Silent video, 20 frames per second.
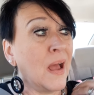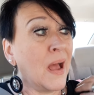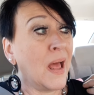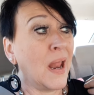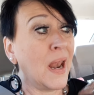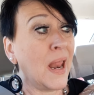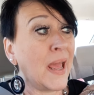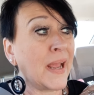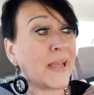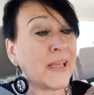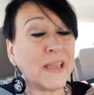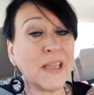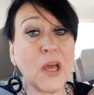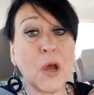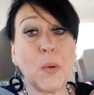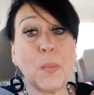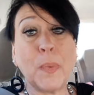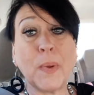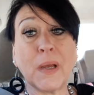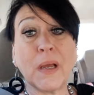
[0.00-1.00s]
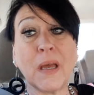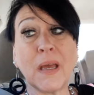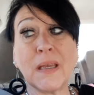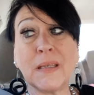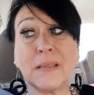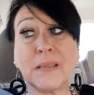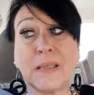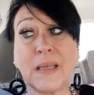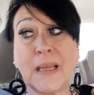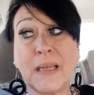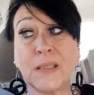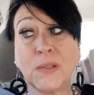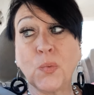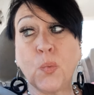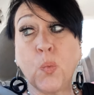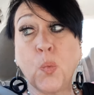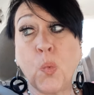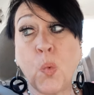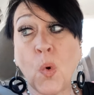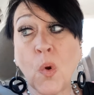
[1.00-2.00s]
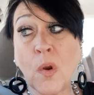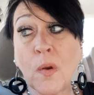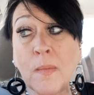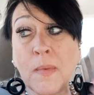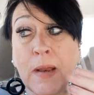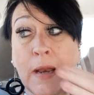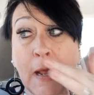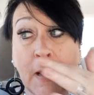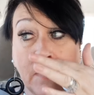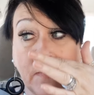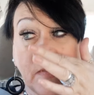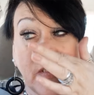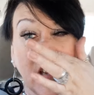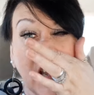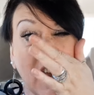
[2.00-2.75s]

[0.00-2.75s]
I like it though because it's warm enough.